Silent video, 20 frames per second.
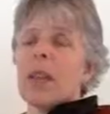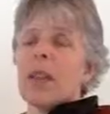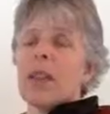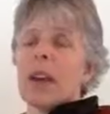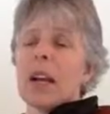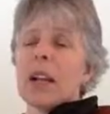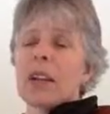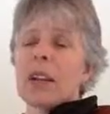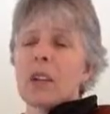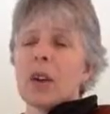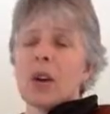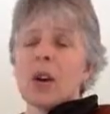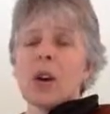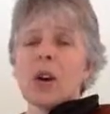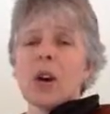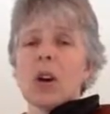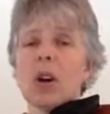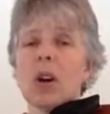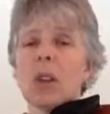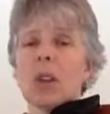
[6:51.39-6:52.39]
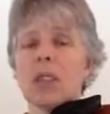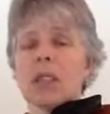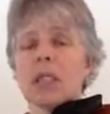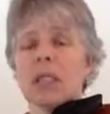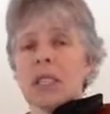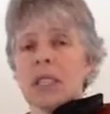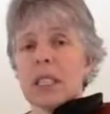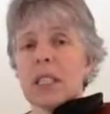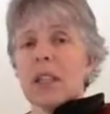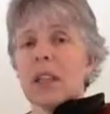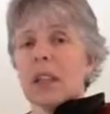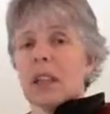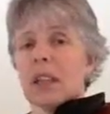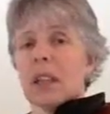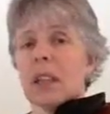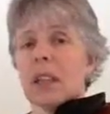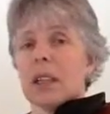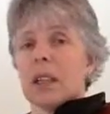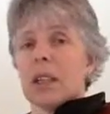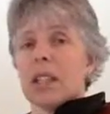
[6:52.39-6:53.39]
That's all
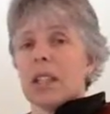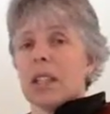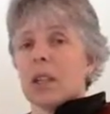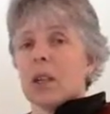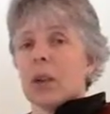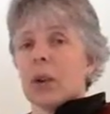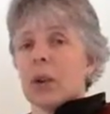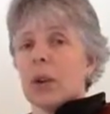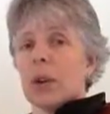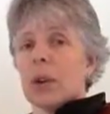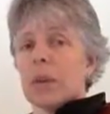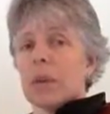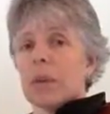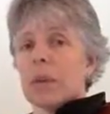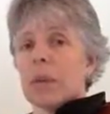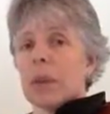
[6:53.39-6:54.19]
still a D chord,